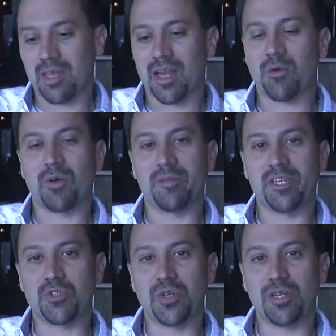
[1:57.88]
I'd want to be
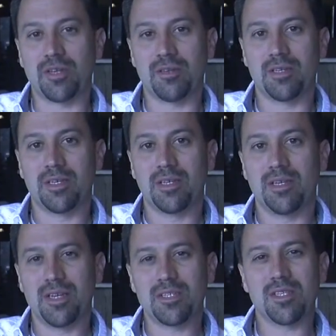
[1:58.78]
treated?
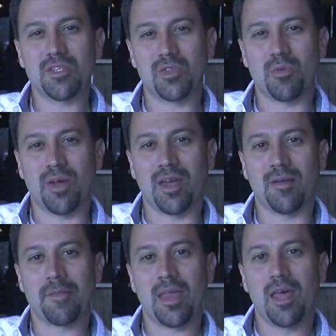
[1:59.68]
Is this the way
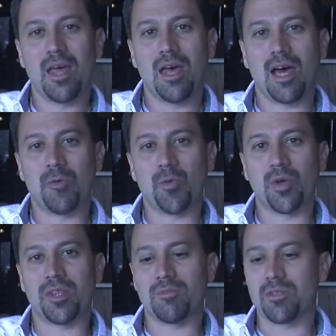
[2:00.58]
I would
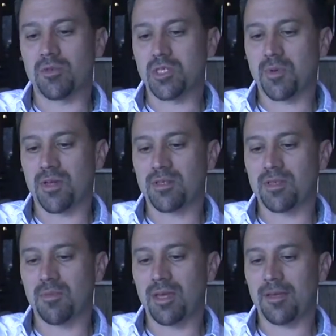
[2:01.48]
want them to respond
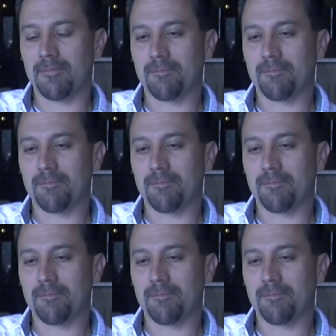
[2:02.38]
to me?